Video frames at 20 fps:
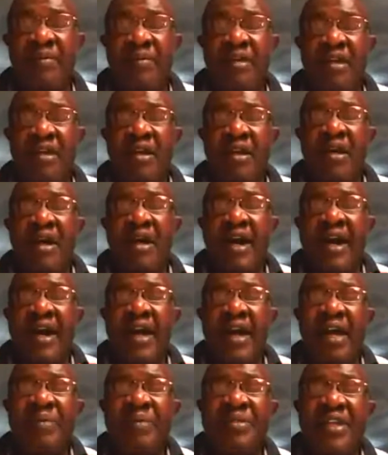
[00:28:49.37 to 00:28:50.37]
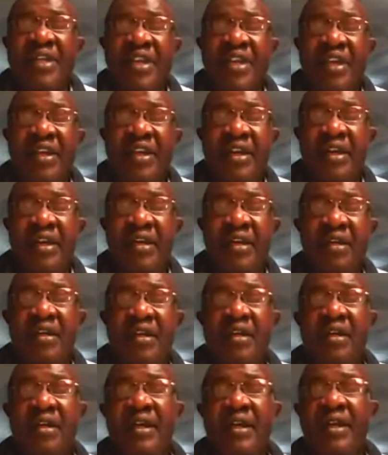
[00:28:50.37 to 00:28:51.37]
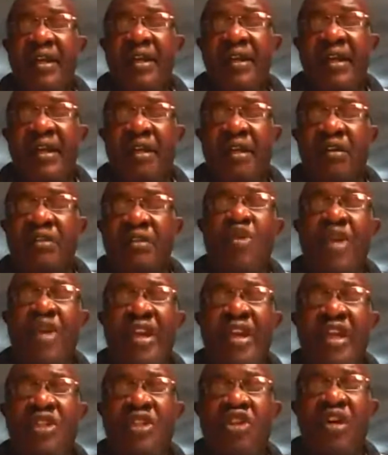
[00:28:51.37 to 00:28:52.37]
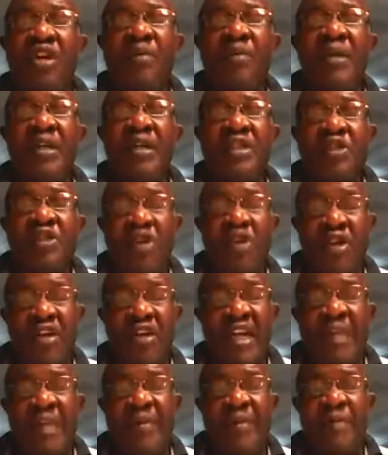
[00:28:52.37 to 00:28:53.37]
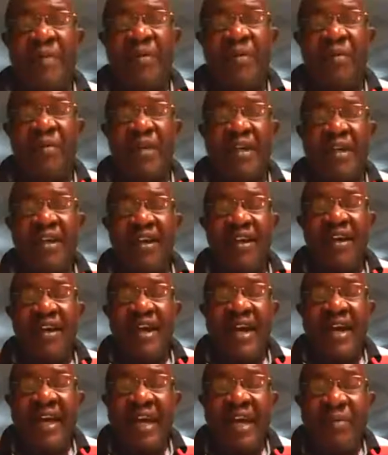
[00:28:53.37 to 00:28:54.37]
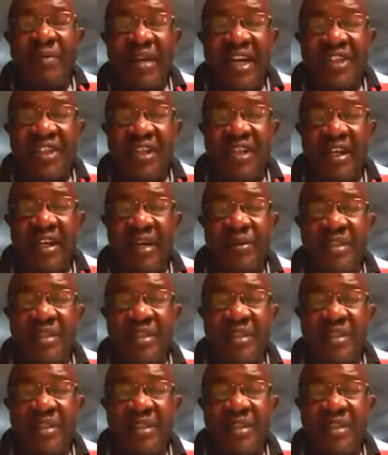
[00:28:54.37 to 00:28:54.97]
I am here in Lagos doing the job, talking to other people, but I am cash now.